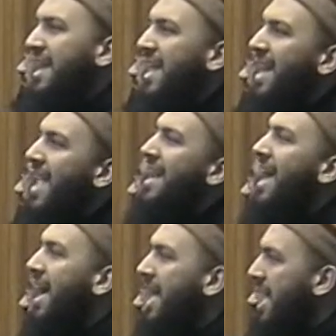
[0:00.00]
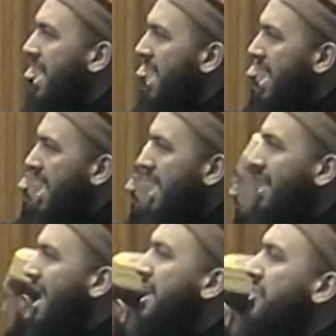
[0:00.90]
in a Layla,
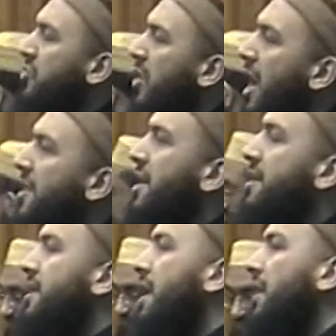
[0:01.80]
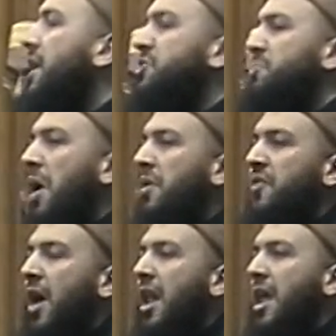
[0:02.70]
Laylatul Qadr, Allah subhanahu
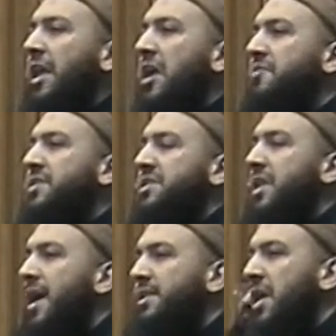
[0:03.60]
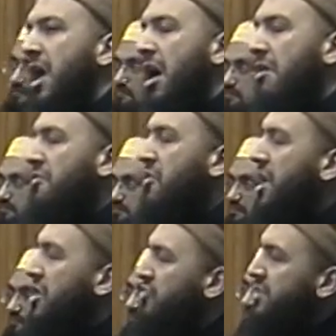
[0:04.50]
wa ta'ala gave this night a very
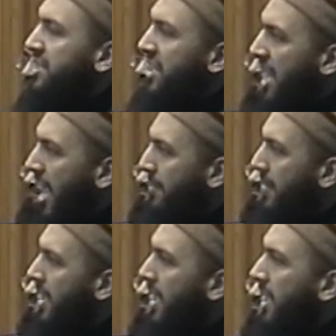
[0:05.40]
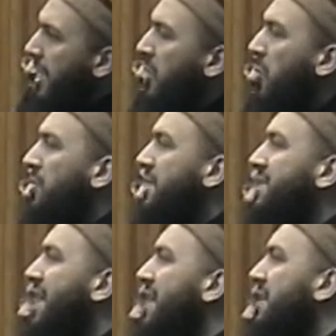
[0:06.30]
interesting name. He called it
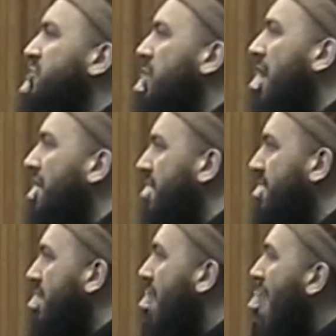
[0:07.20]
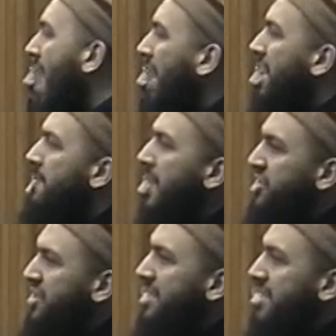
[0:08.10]
Laylatul Qadr. And he
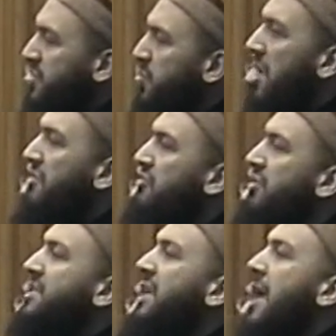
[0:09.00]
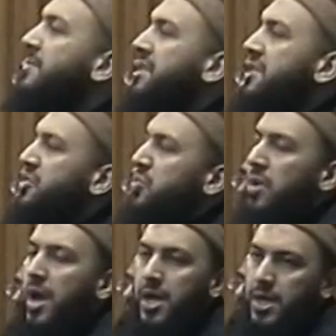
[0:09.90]
mentions this word three times in the
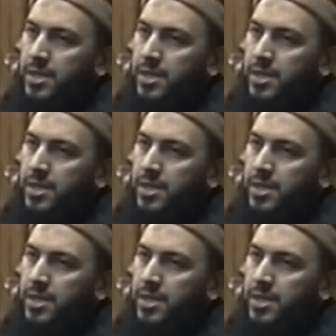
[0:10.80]
surah.